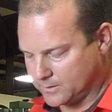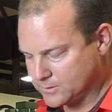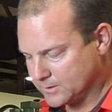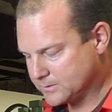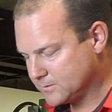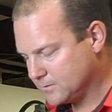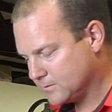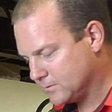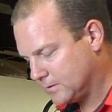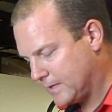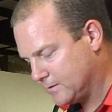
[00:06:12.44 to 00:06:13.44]
and just
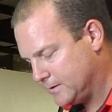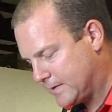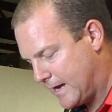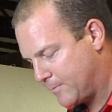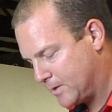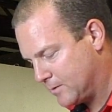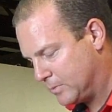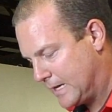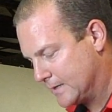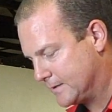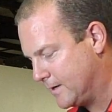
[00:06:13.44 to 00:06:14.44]
lightly tap on the
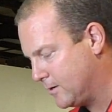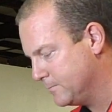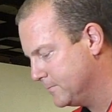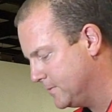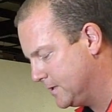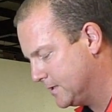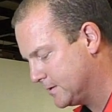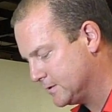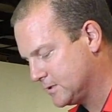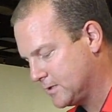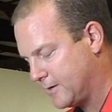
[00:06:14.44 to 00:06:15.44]
block to help get
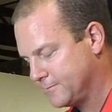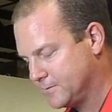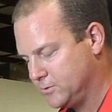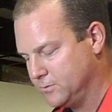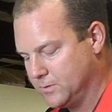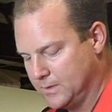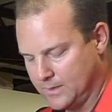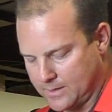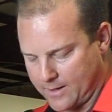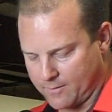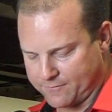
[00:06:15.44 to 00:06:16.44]
this stuff to
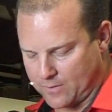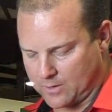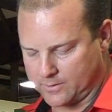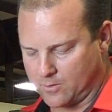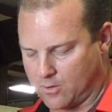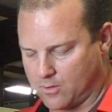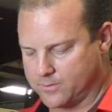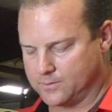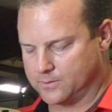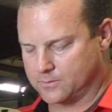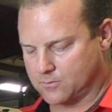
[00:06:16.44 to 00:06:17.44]
kind of fall in
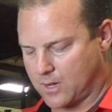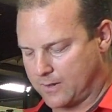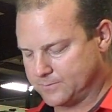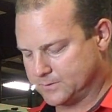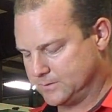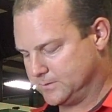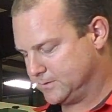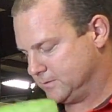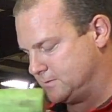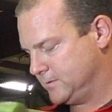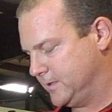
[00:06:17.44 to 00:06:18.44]
all the little
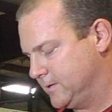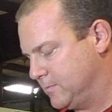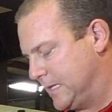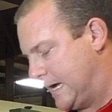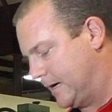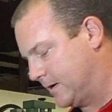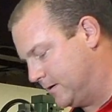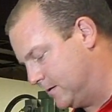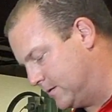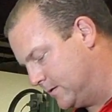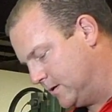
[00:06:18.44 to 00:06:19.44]
crevices in the block,
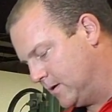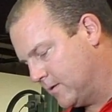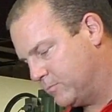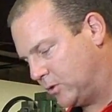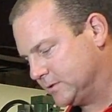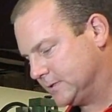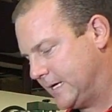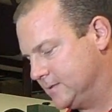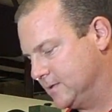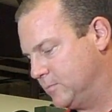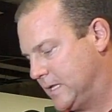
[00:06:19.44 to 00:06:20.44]
both
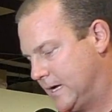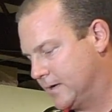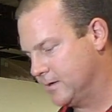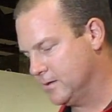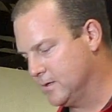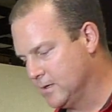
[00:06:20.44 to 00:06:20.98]
sides of the block.